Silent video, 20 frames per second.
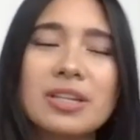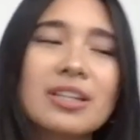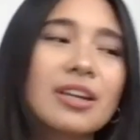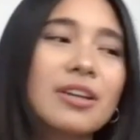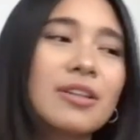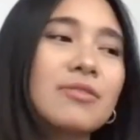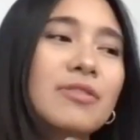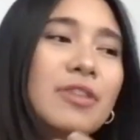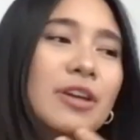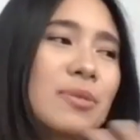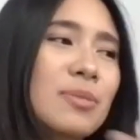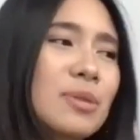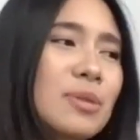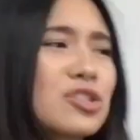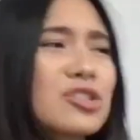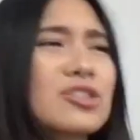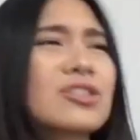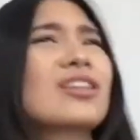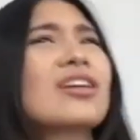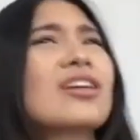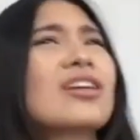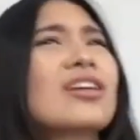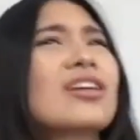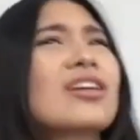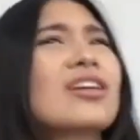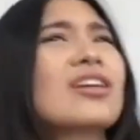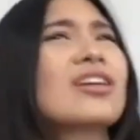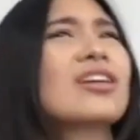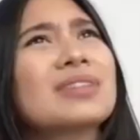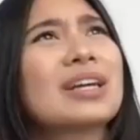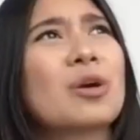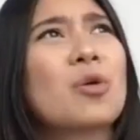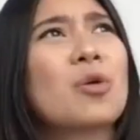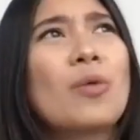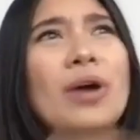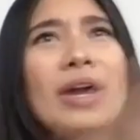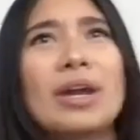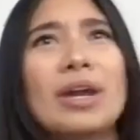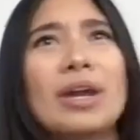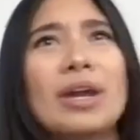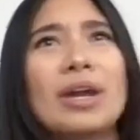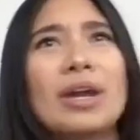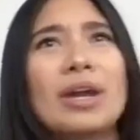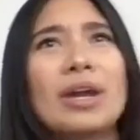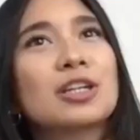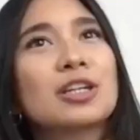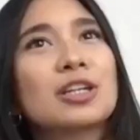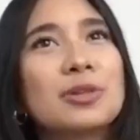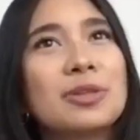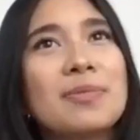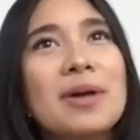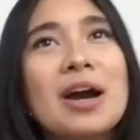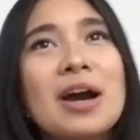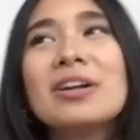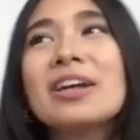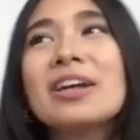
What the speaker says: and I very much still love them. Like, when am I ever going to put them out?